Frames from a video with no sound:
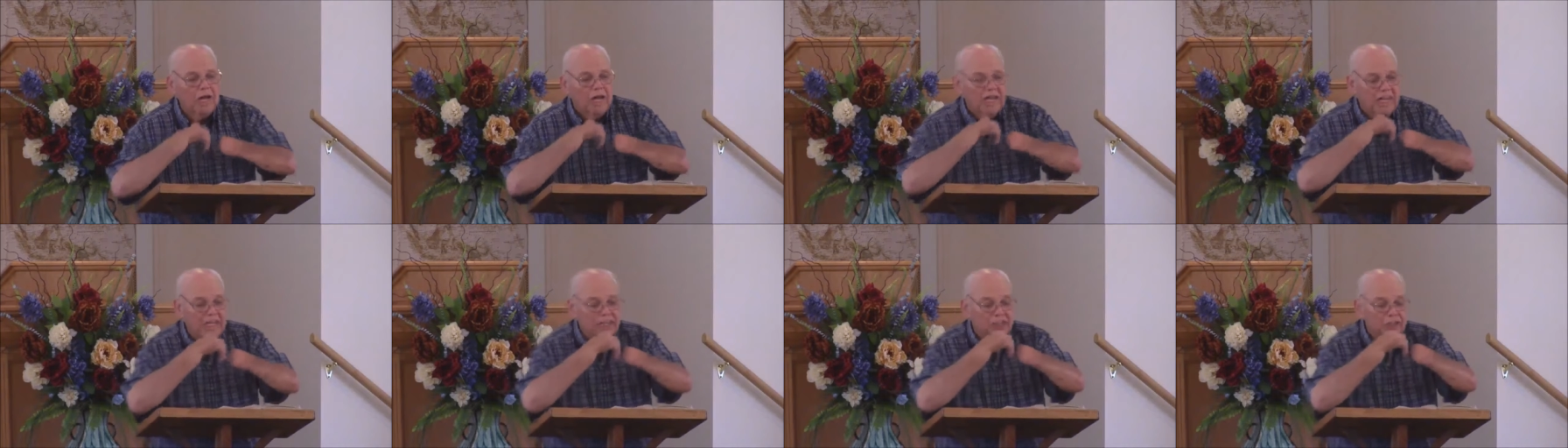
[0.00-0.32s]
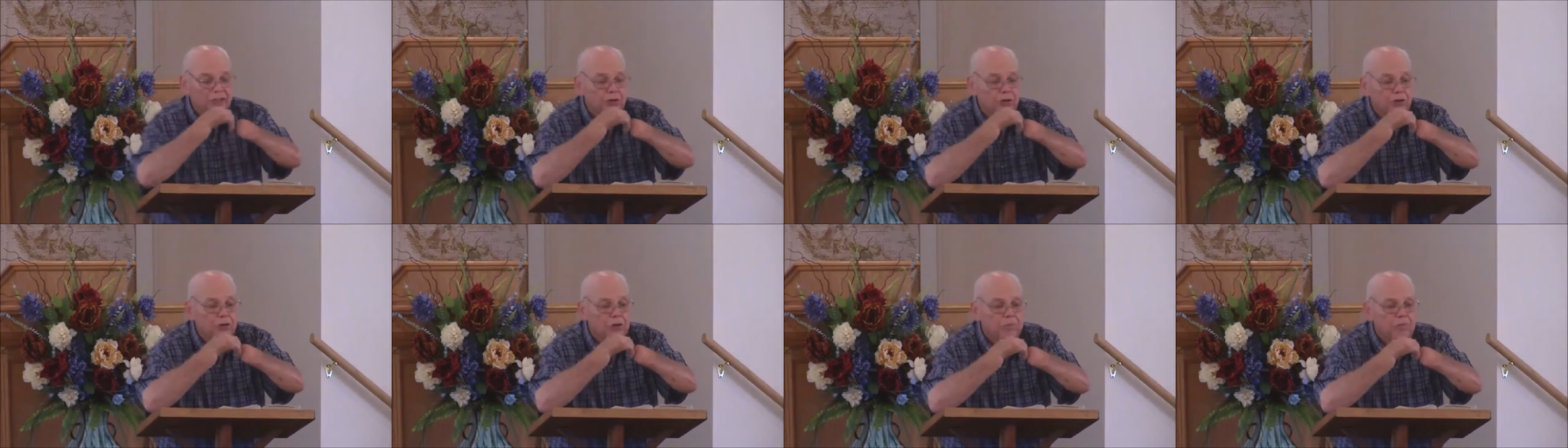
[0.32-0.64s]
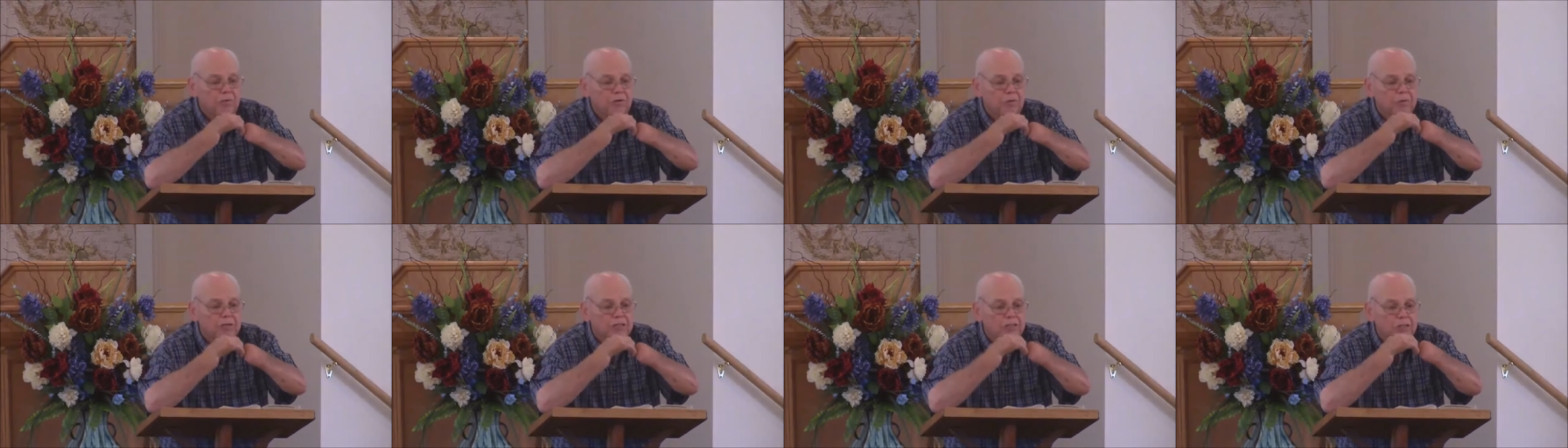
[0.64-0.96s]
He's hearing
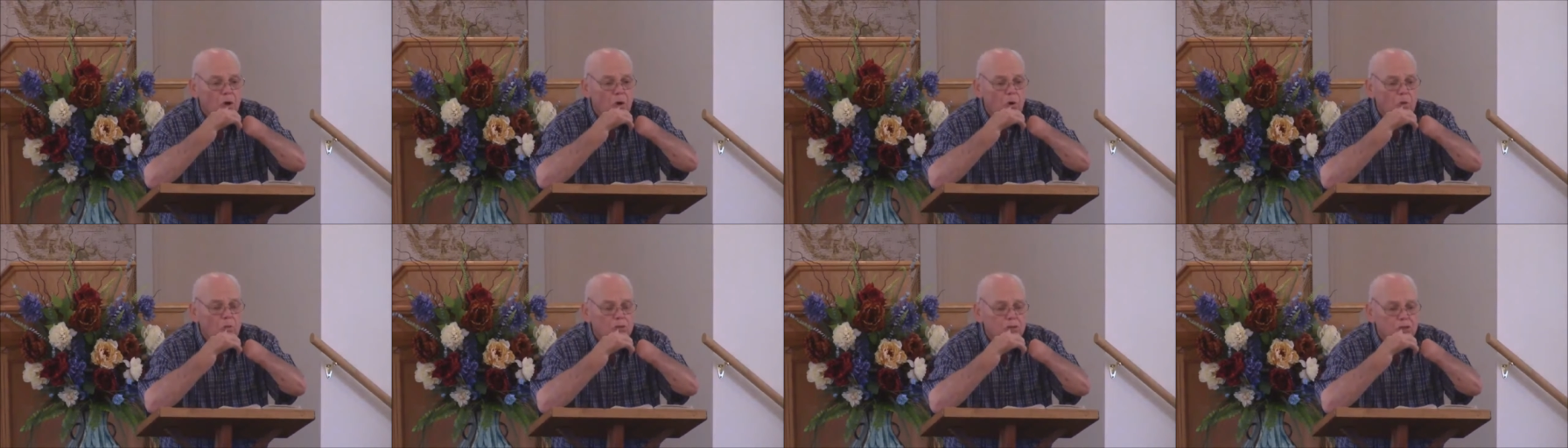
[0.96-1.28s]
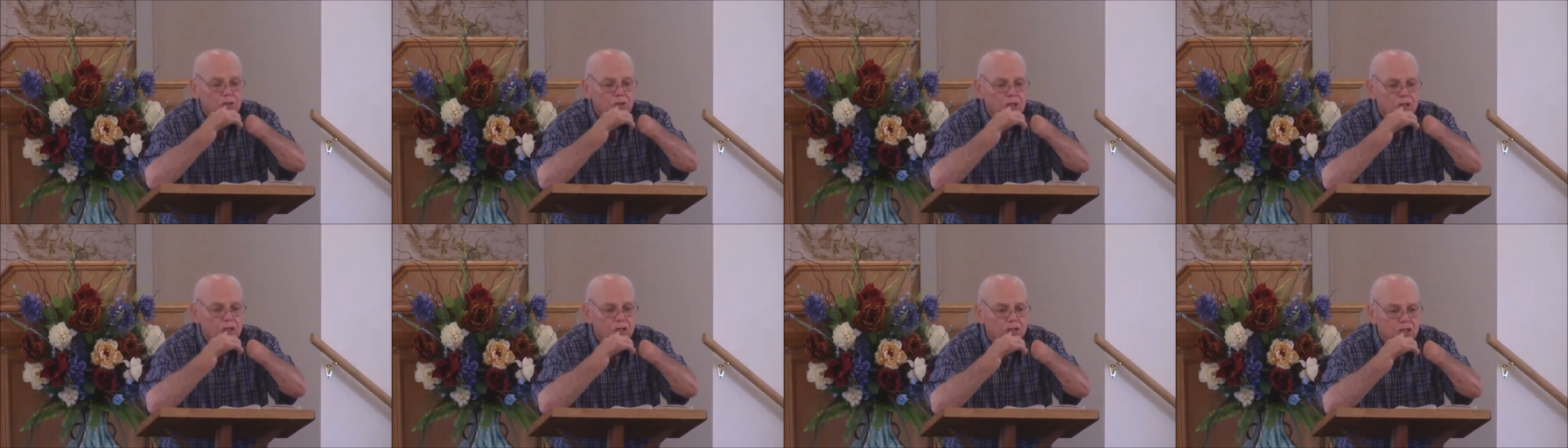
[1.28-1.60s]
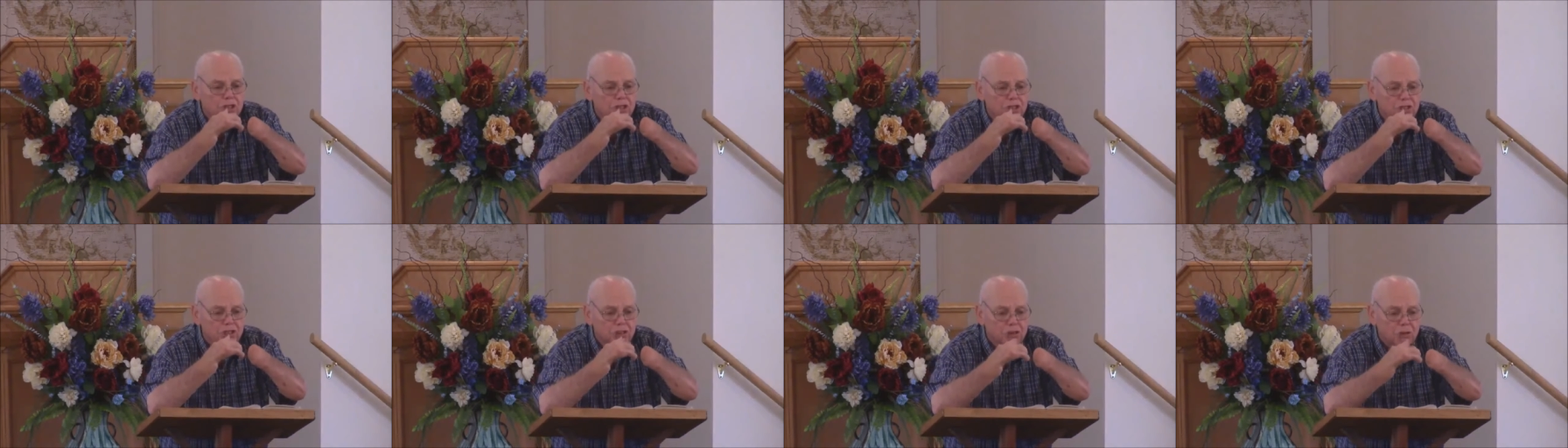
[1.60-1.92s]
from His own Son,
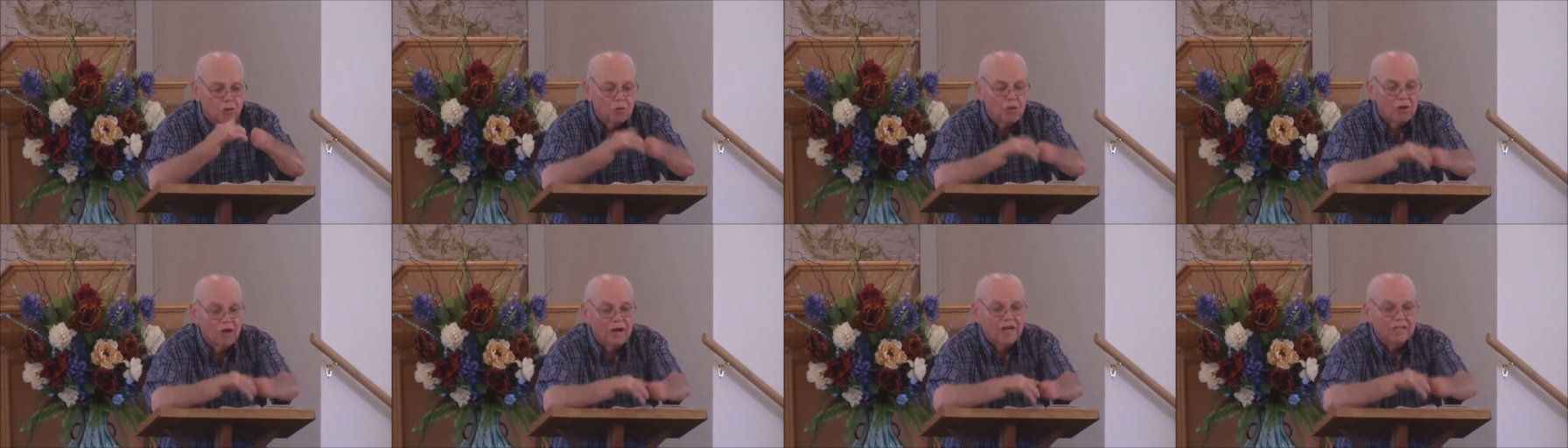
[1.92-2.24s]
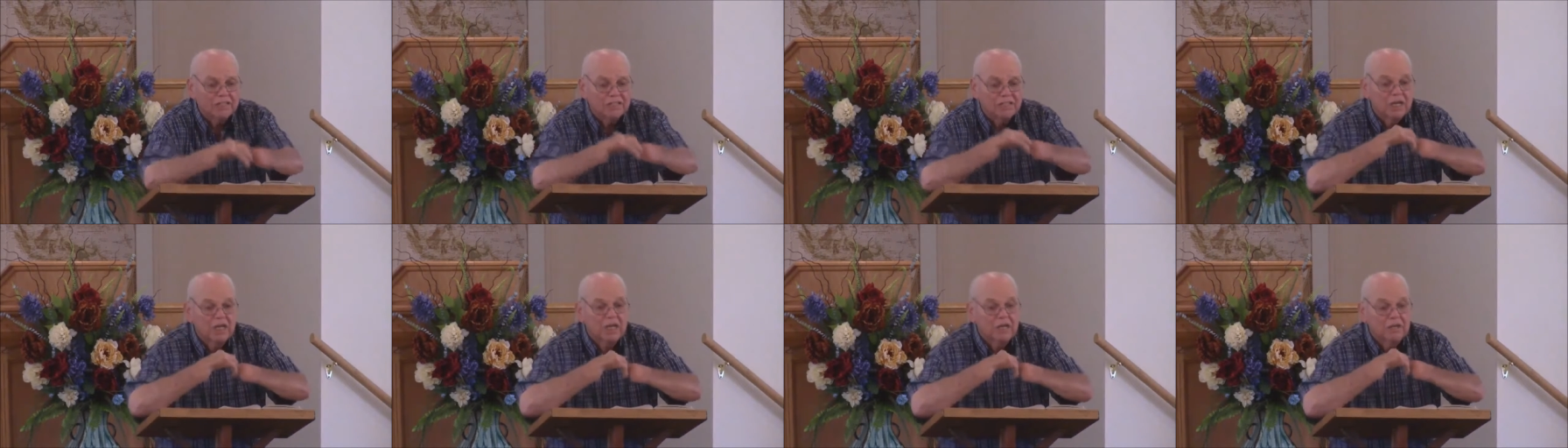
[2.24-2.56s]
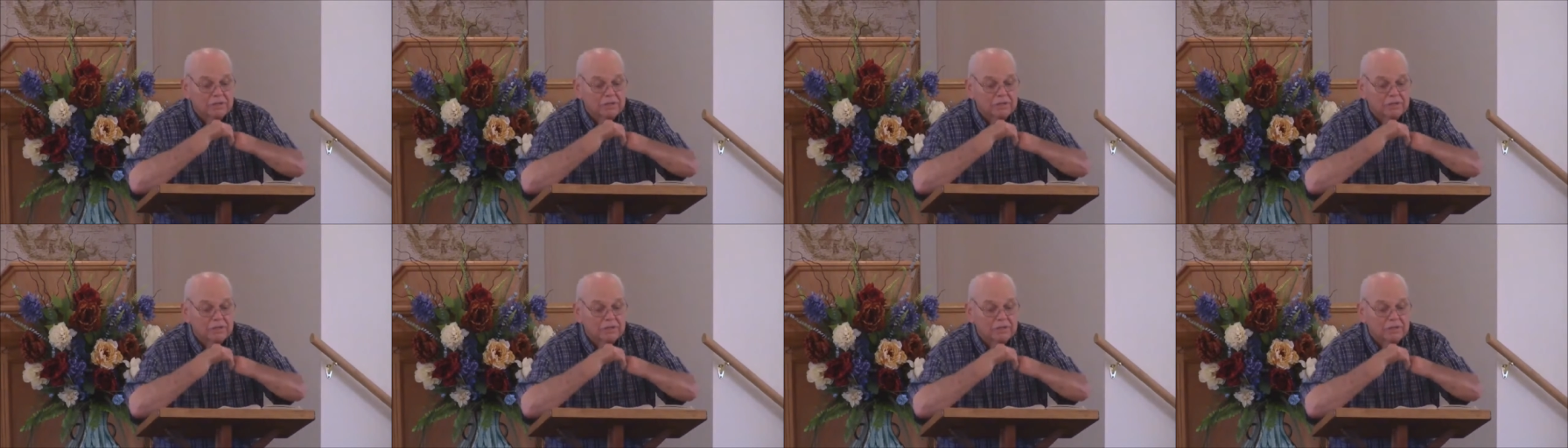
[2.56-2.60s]
Jesus Christ,